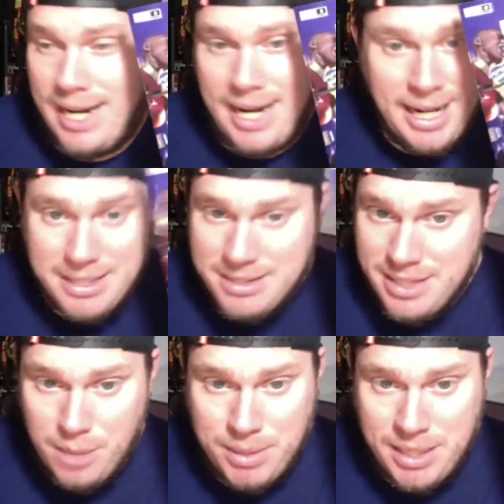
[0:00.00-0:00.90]

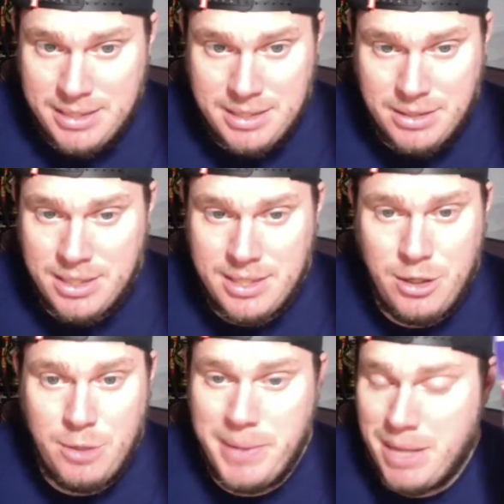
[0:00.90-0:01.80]
Honestly, I'll probably still
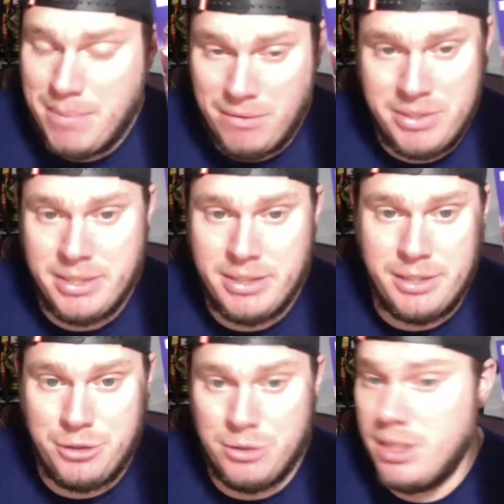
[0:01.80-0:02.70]
continue to pick up every single
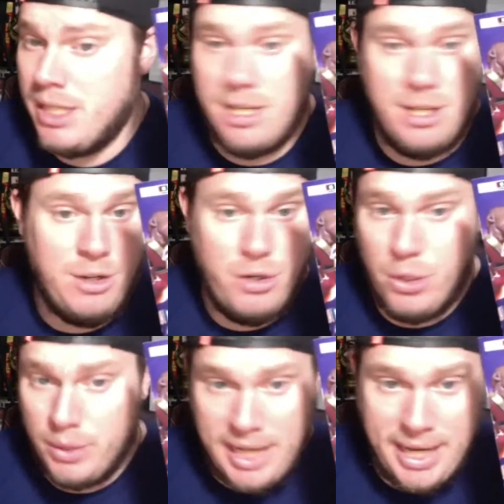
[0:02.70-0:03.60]
issue.
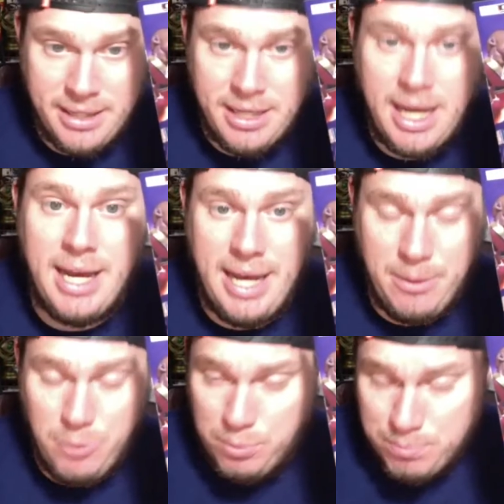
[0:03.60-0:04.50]
No lie. I
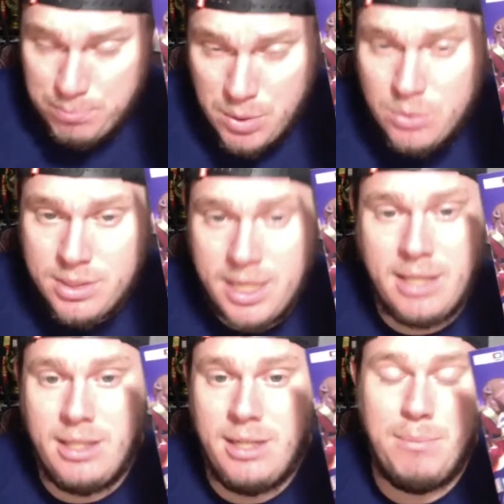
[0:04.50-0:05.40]
will most
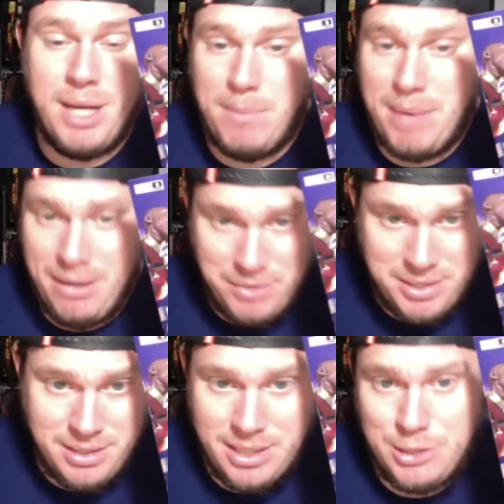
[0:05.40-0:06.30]
likely pick up every
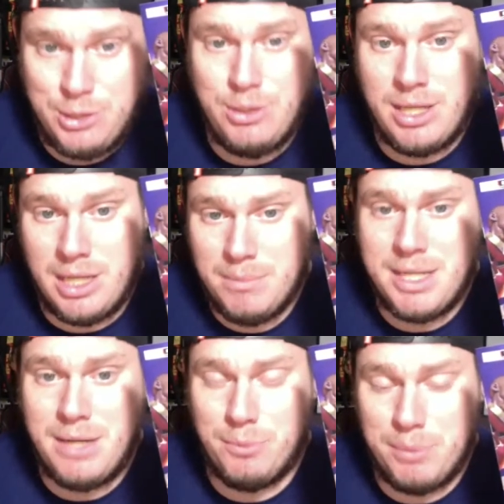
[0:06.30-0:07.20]
single issue that comes
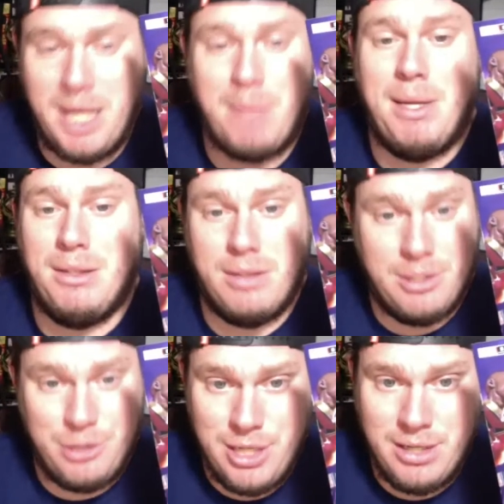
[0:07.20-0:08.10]
out for Black Panther
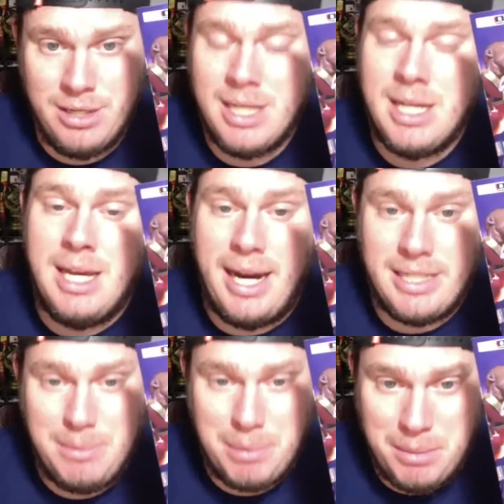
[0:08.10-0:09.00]
this year. I
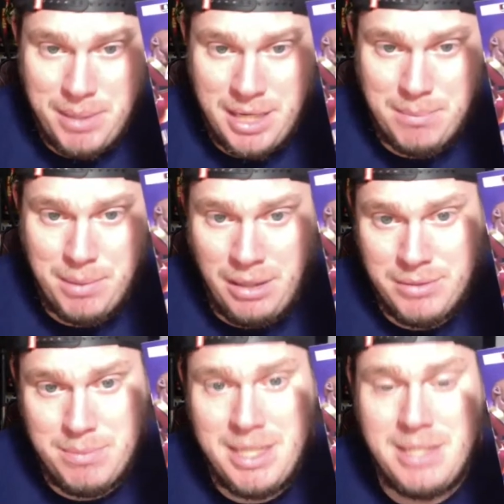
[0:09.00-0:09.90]
typically pick up all of
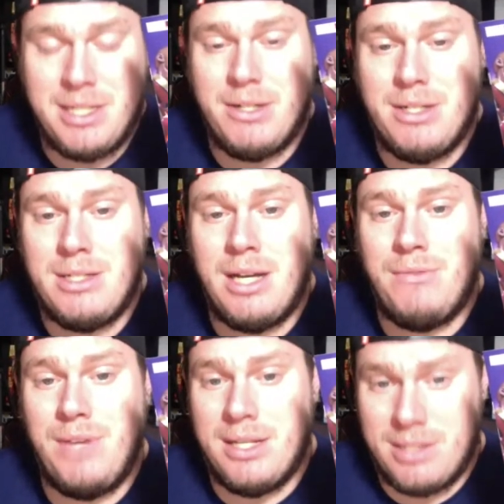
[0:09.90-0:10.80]
his miniseries
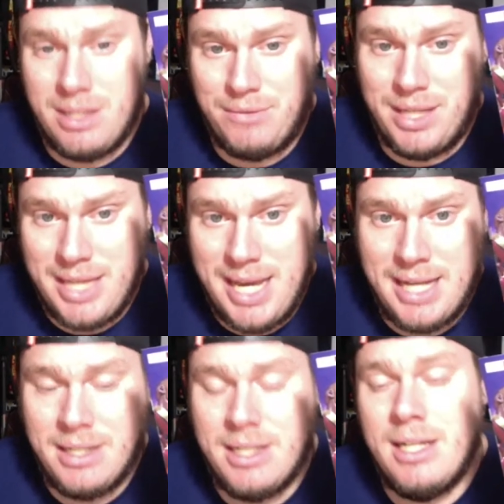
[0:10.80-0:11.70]
stuff and stuff like
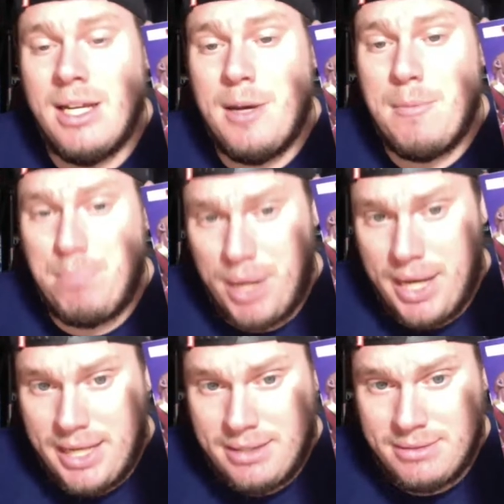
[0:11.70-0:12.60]
that.
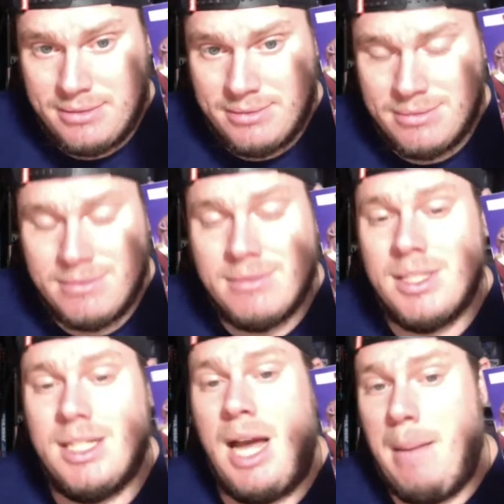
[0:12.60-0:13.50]
But
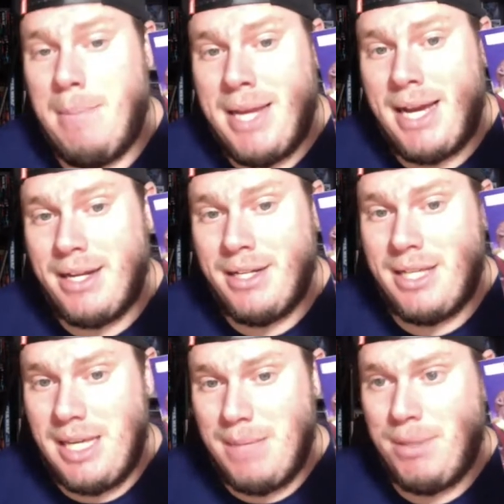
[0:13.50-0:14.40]
I'm not going to
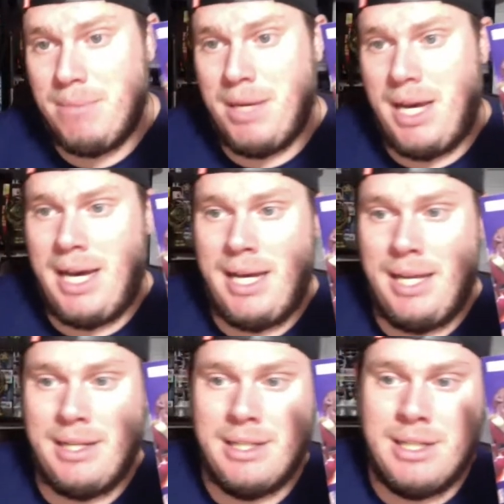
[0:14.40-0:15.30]
keep him
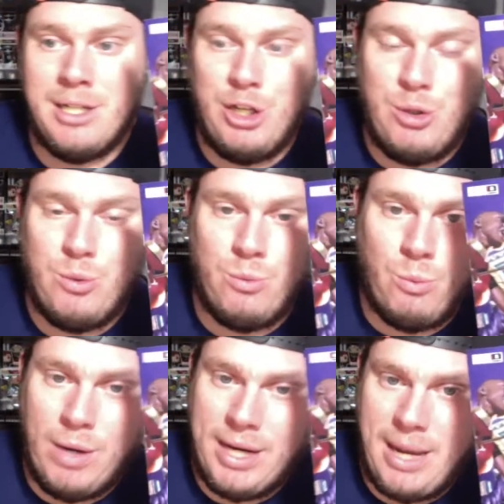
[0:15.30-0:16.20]
on
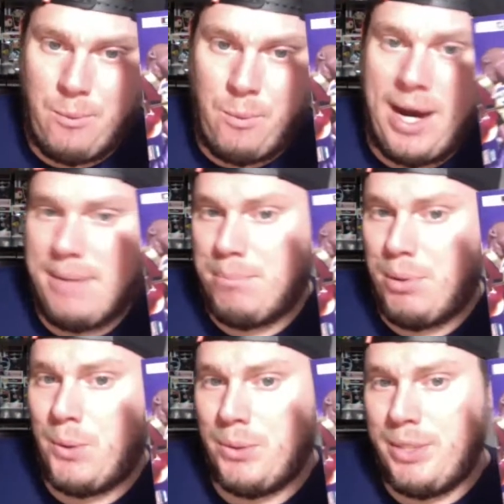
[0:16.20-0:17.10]
what I want
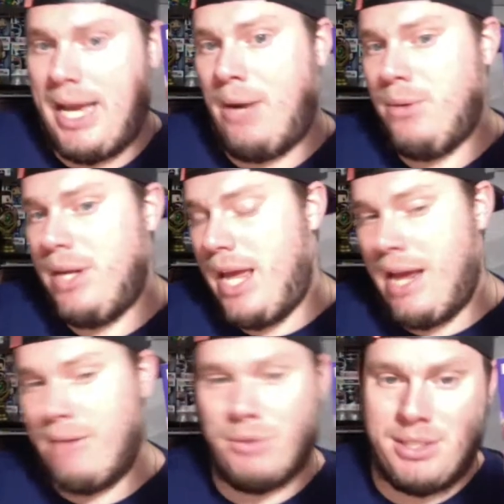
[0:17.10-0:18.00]
pulled out
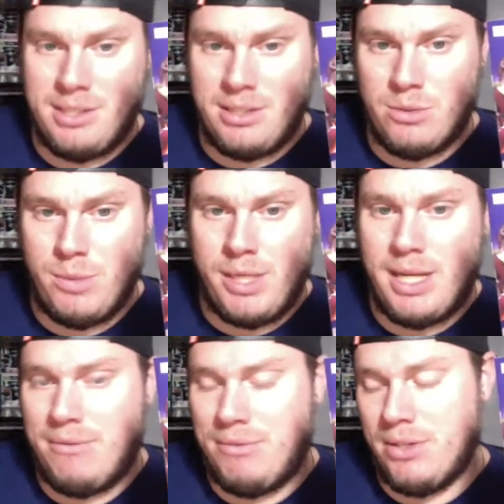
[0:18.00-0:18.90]
every single week.
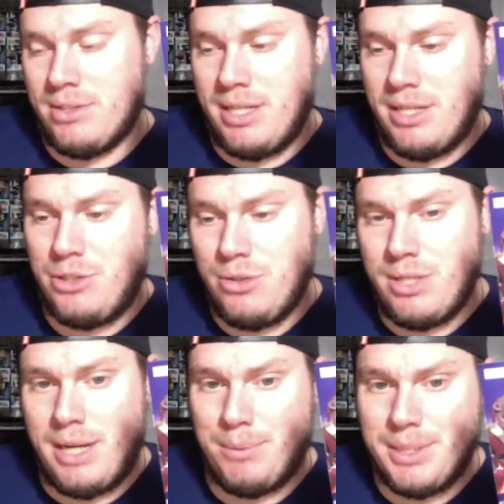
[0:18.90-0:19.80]
If there's an issue
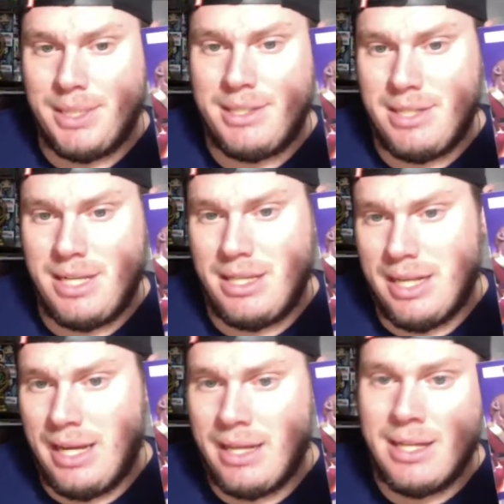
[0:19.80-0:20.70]
that I really see that I